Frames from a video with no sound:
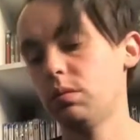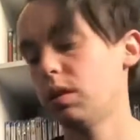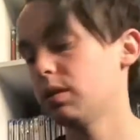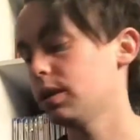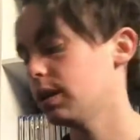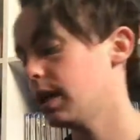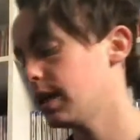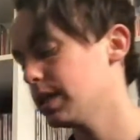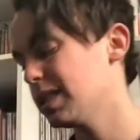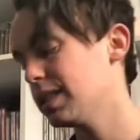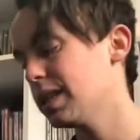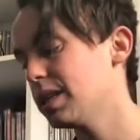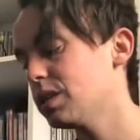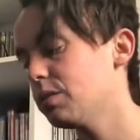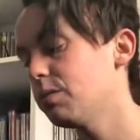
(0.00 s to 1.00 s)
I'd say,
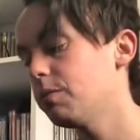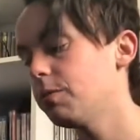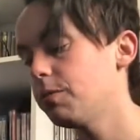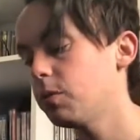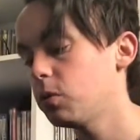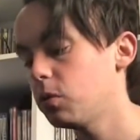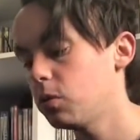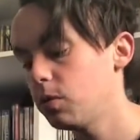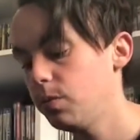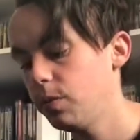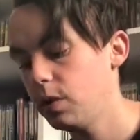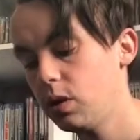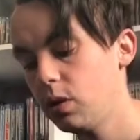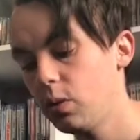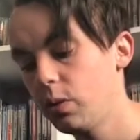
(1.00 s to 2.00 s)
Season 4.
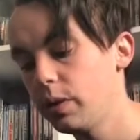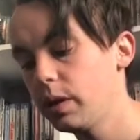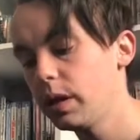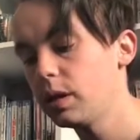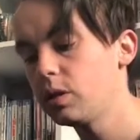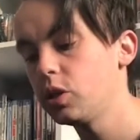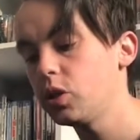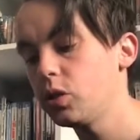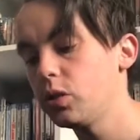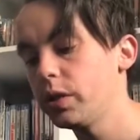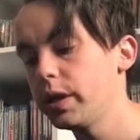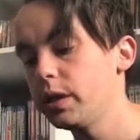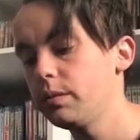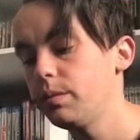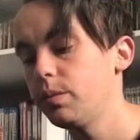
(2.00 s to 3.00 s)
I really
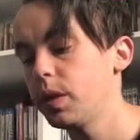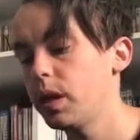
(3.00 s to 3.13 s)
enjoyed.